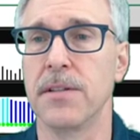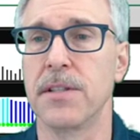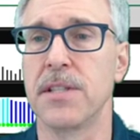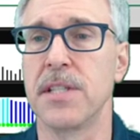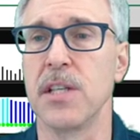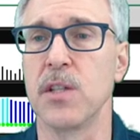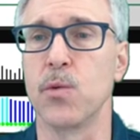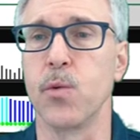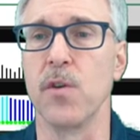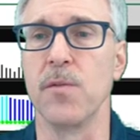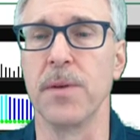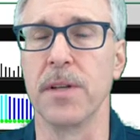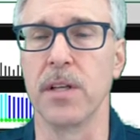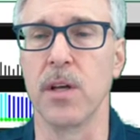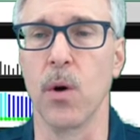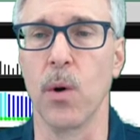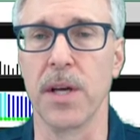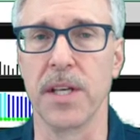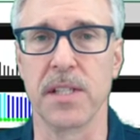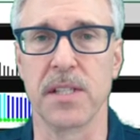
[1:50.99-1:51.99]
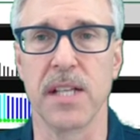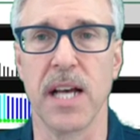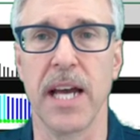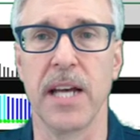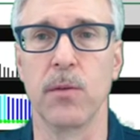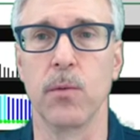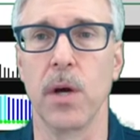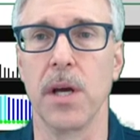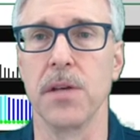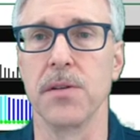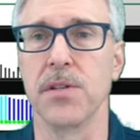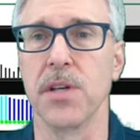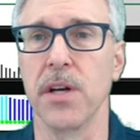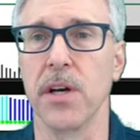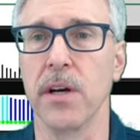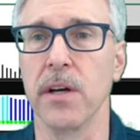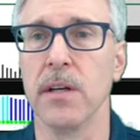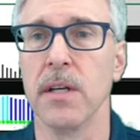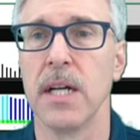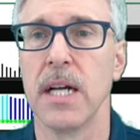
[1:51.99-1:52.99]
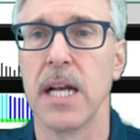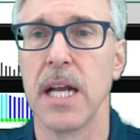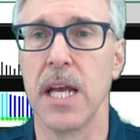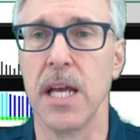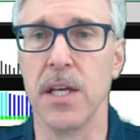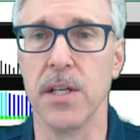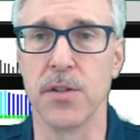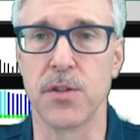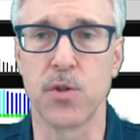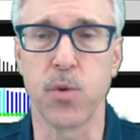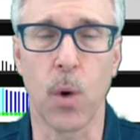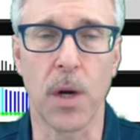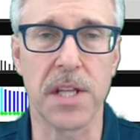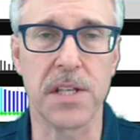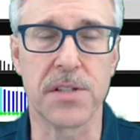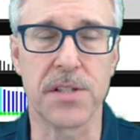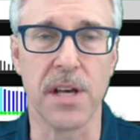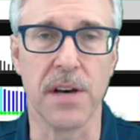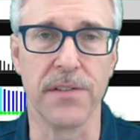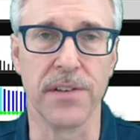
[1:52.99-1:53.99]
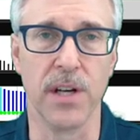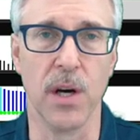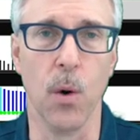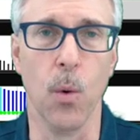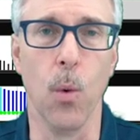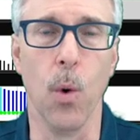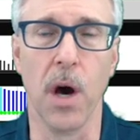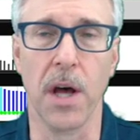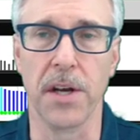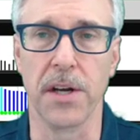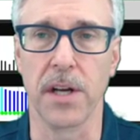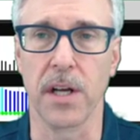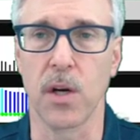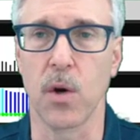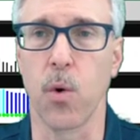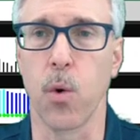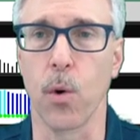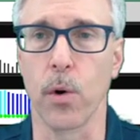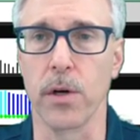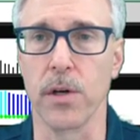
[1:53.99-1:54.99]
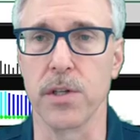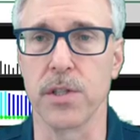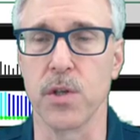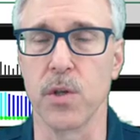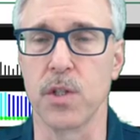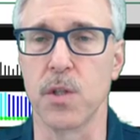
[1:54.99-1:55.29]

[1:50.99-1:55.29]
since we've been going sideways here, is 2701 and a quarter.